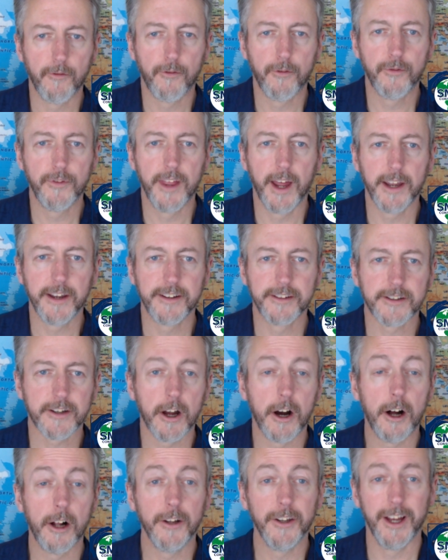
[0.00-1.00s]
That is
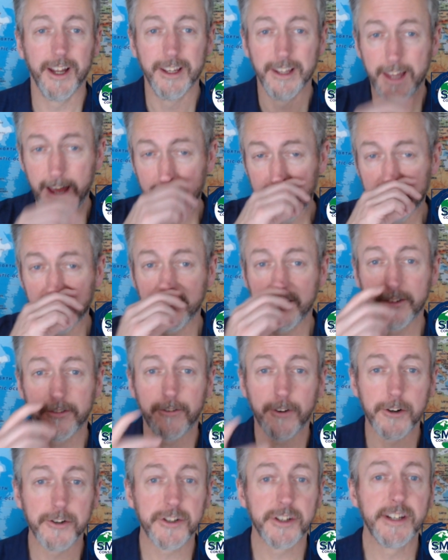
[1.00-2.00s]
called A Lack of
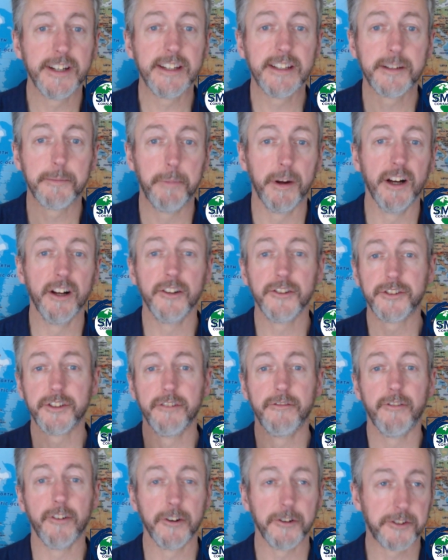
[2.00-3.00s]
Diversity Spells
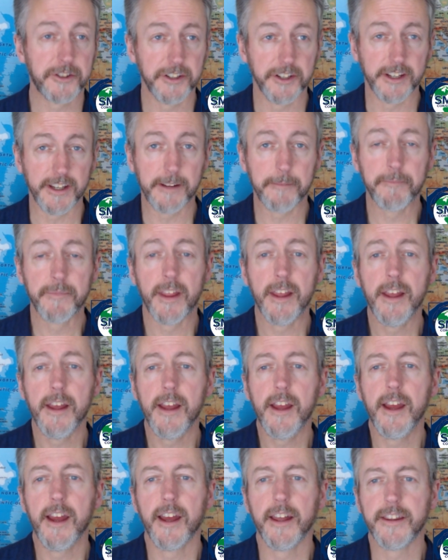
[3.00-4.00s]
Adversity:
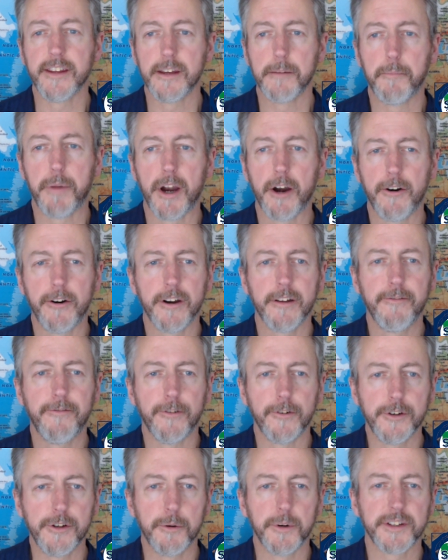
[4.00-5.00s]
The Imperative
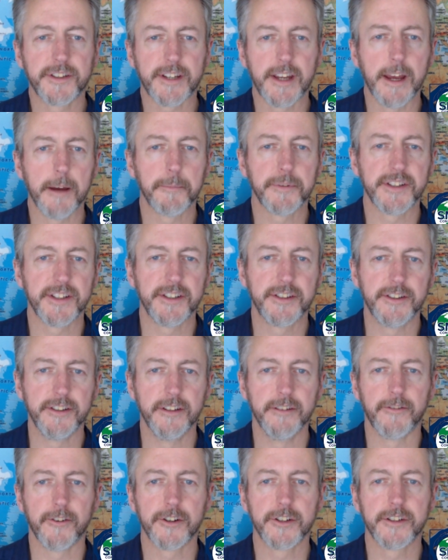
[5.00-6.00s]
for U.S. Campuses to
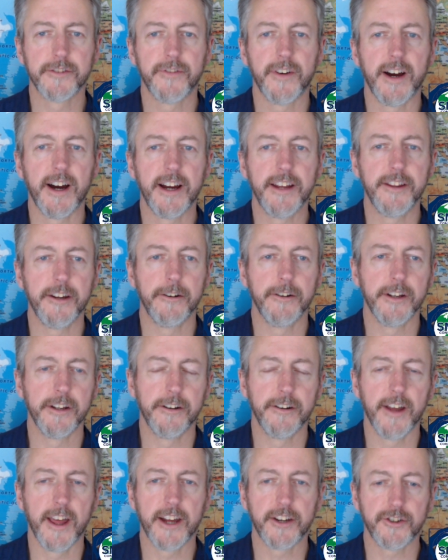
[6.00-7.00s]
Diversify Their
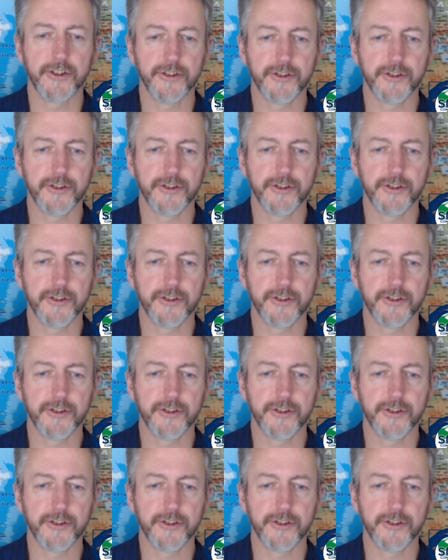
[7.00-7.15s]
International